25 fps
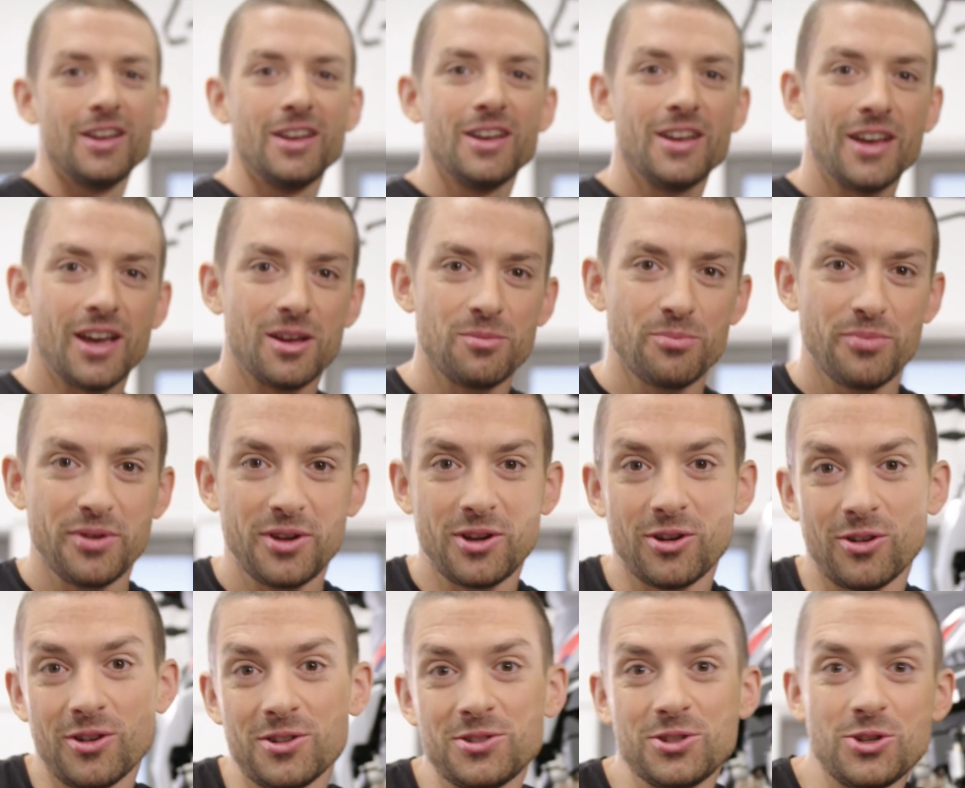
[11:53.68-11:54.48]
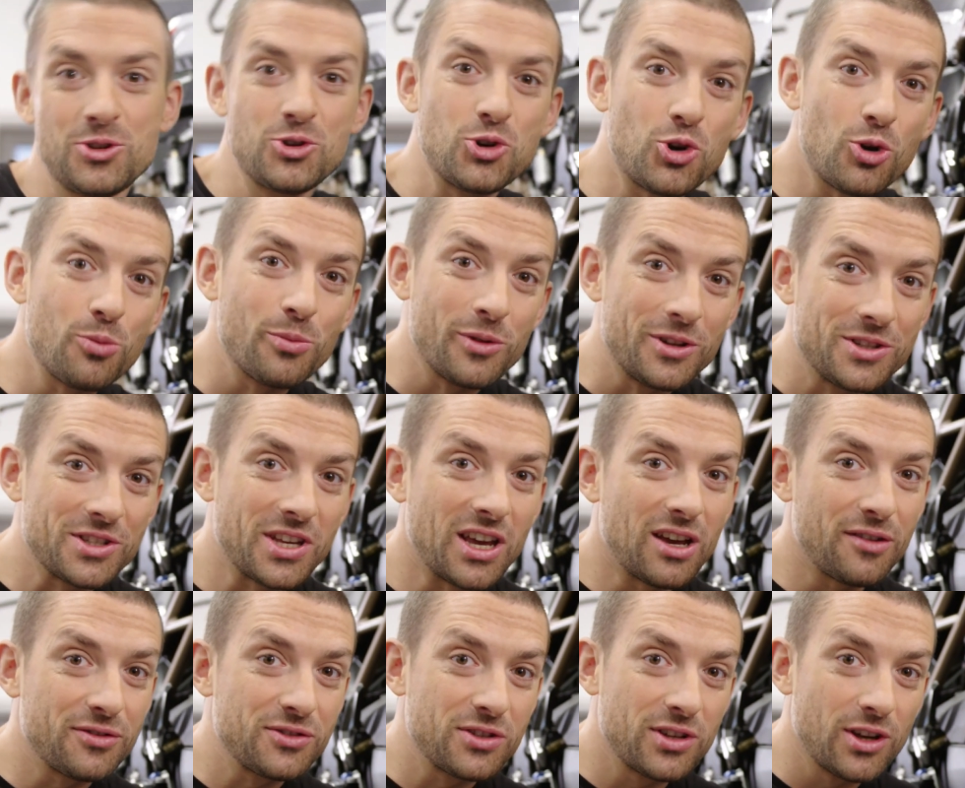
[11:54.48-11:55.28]
And because the Germans
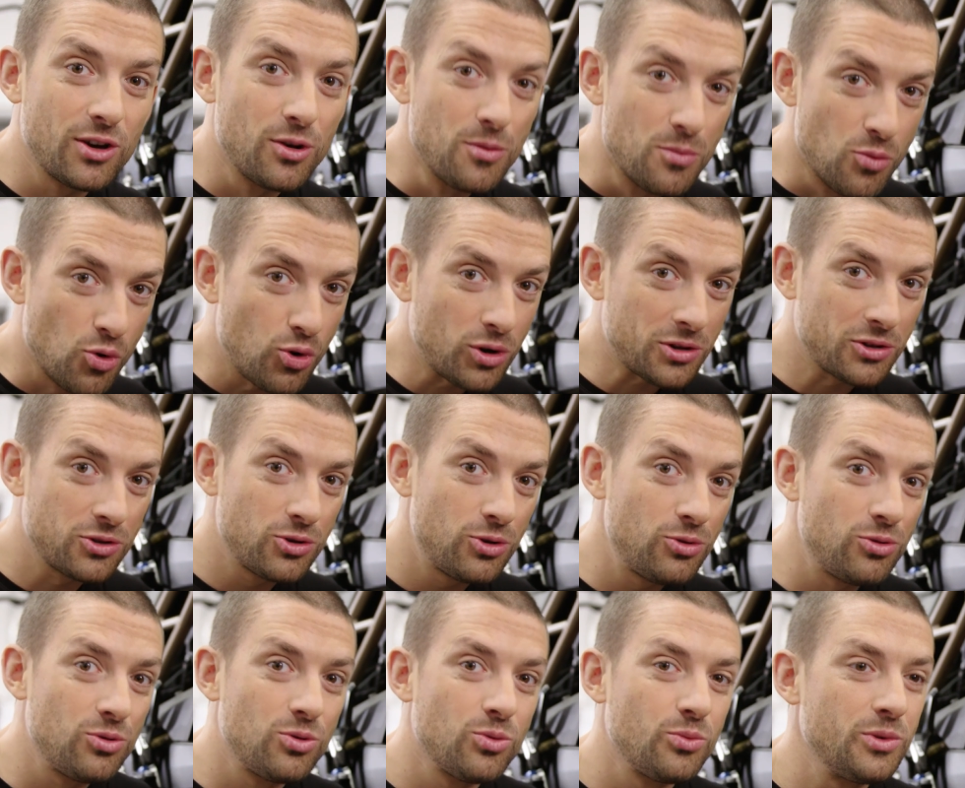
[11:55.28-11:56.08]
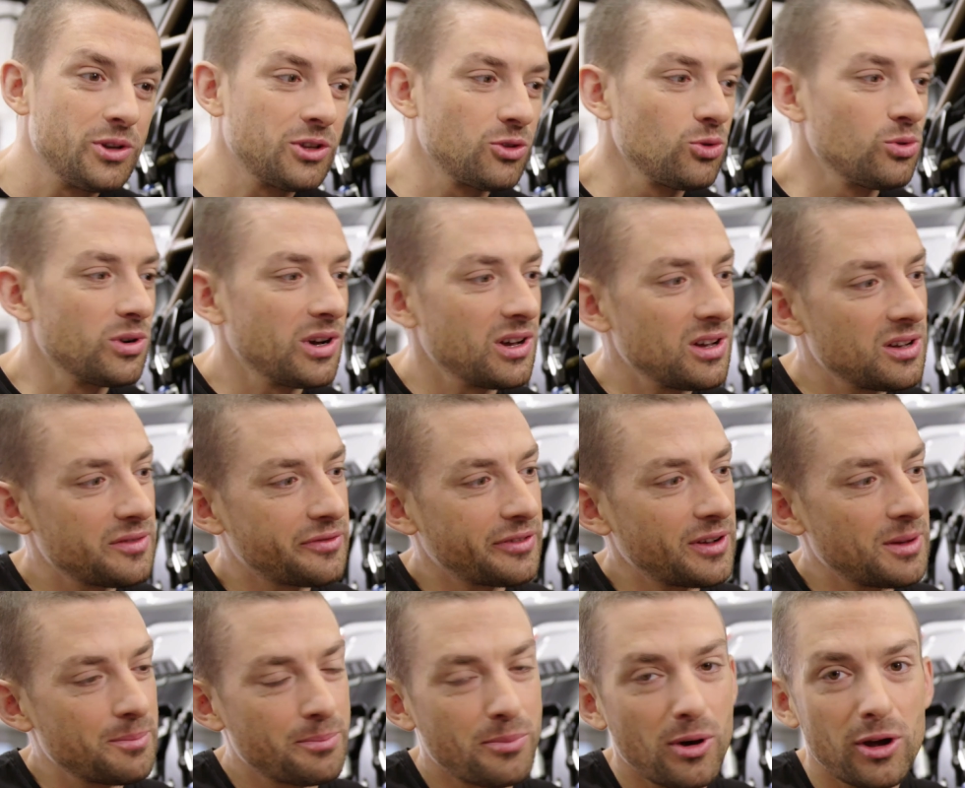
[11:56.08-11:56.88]
have the humor too, we do
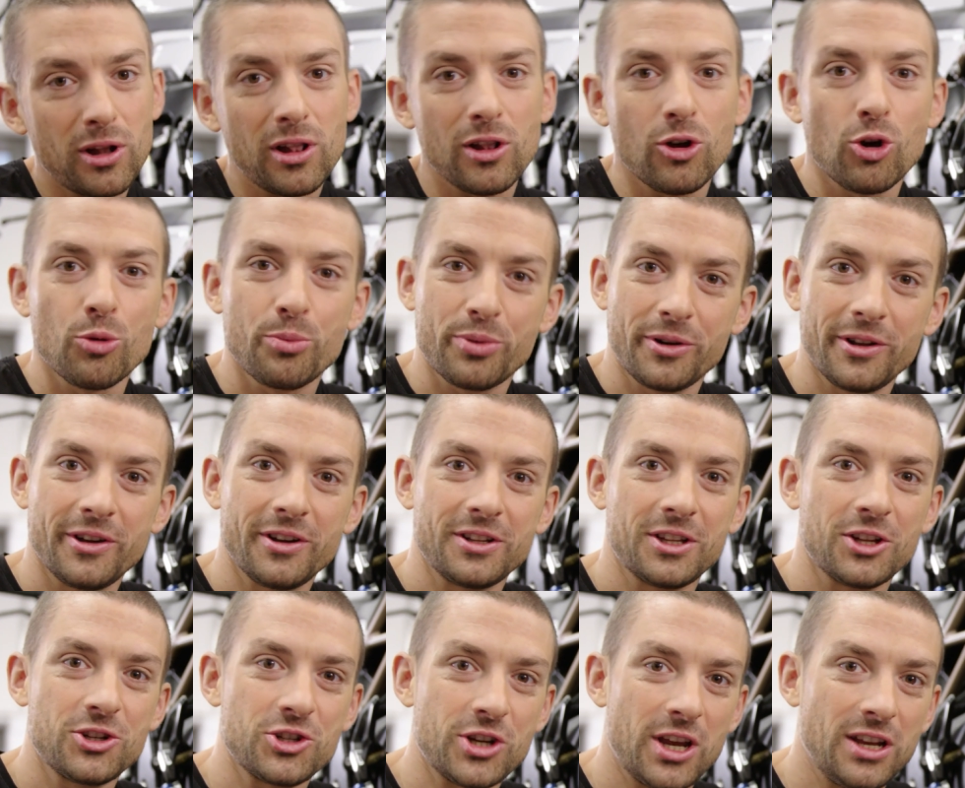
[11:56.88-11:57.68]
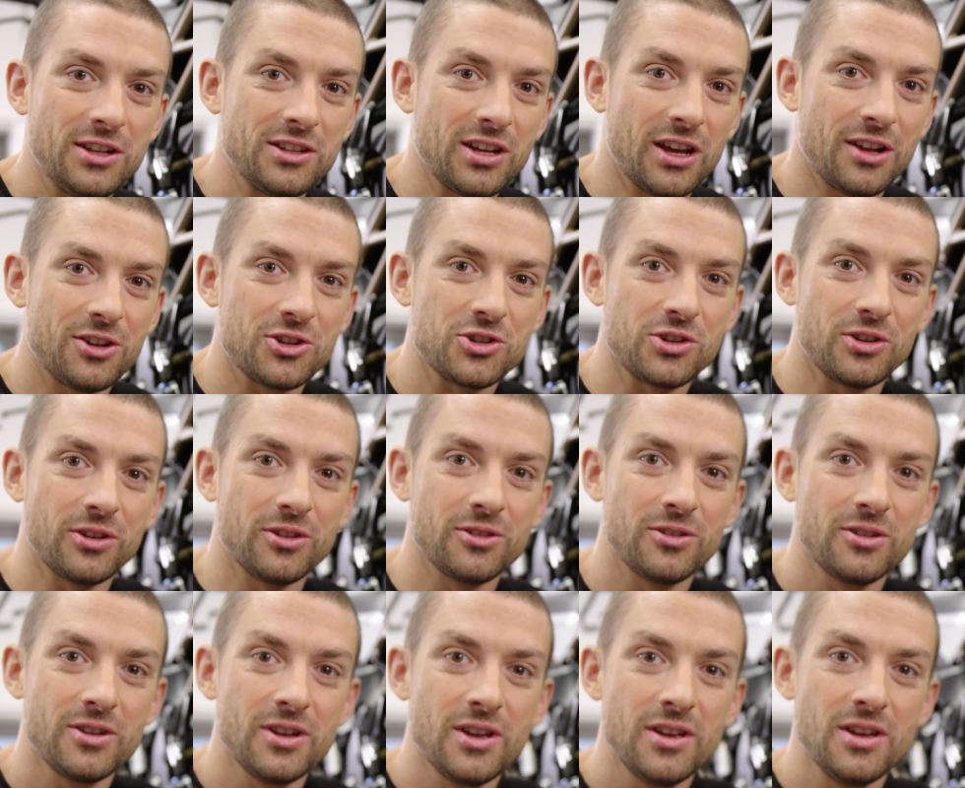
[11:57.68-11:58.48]
have a bottle opener at the chain
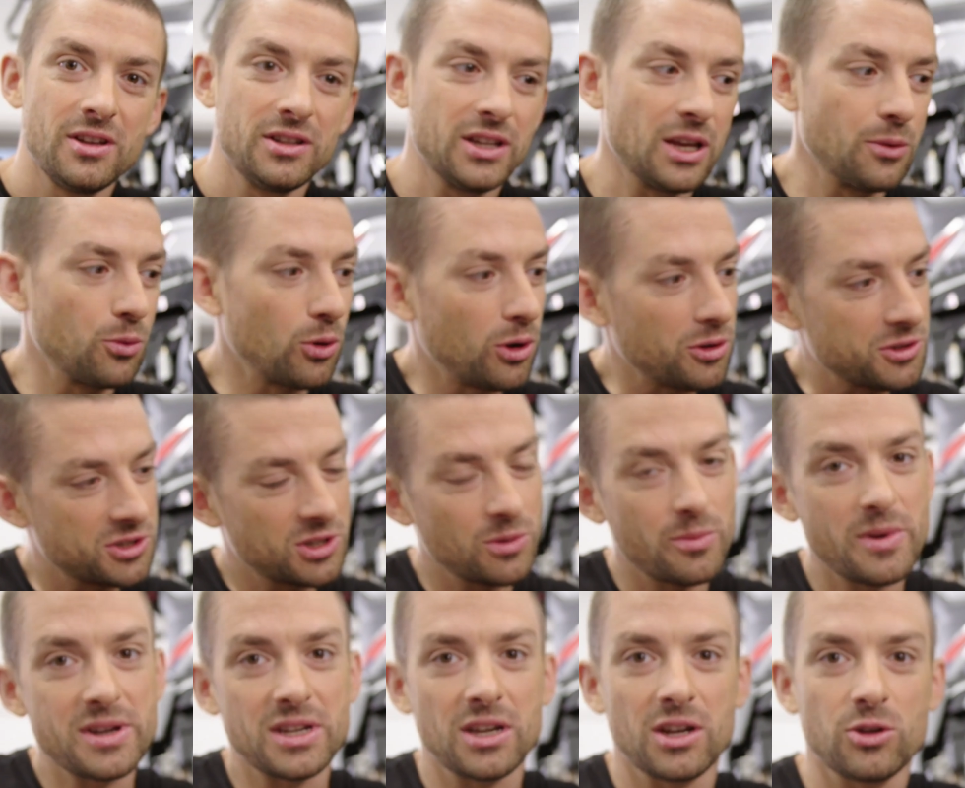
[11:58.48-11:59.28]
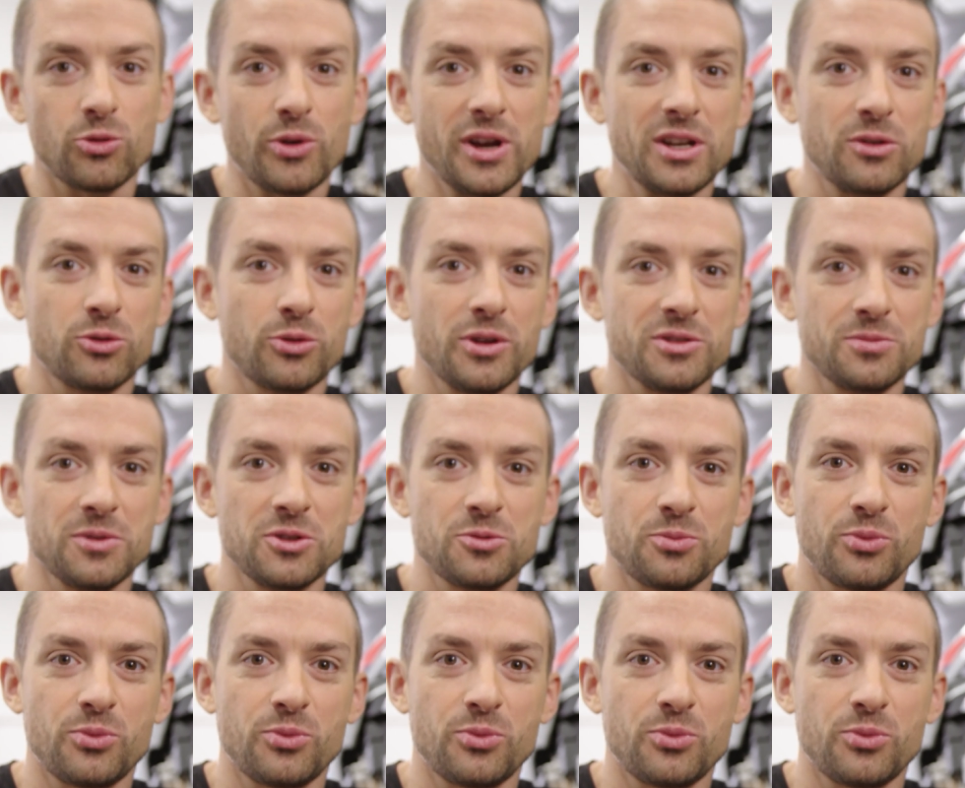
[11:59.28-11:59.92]
tensioner. That will also make a great Christmas